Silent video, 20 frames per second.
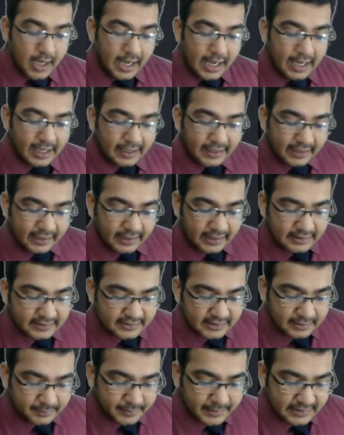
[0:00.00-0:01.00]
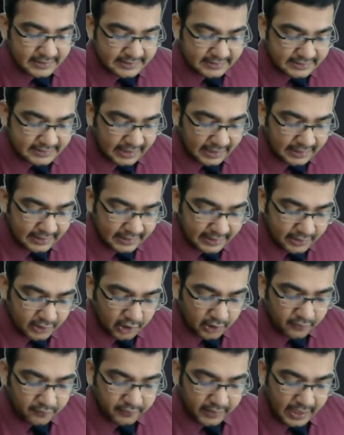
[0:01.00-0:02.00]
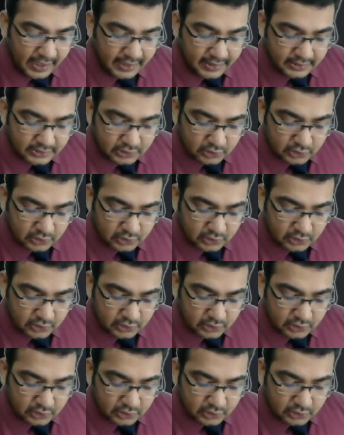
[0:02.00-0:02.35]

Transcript: Agriculture means tilling of land,